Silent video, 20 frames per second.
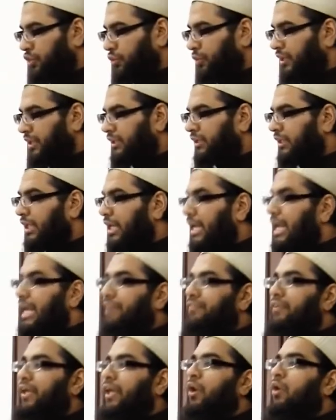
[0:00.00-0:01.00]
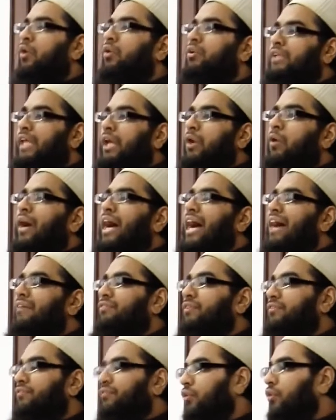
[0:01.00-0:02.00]
student. They don't, they don't
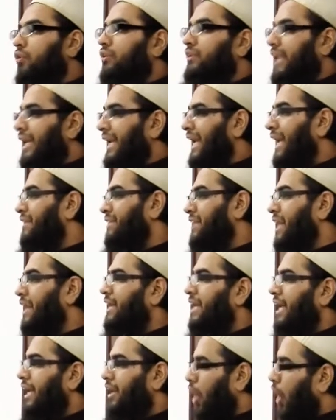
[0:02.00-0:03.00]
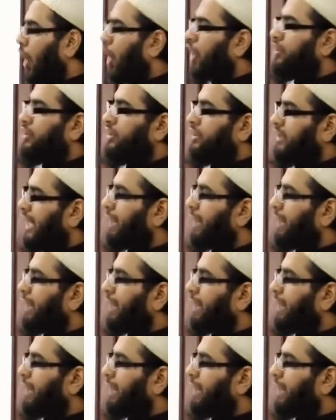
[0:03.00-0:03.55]
have the full, they can't dedicate all their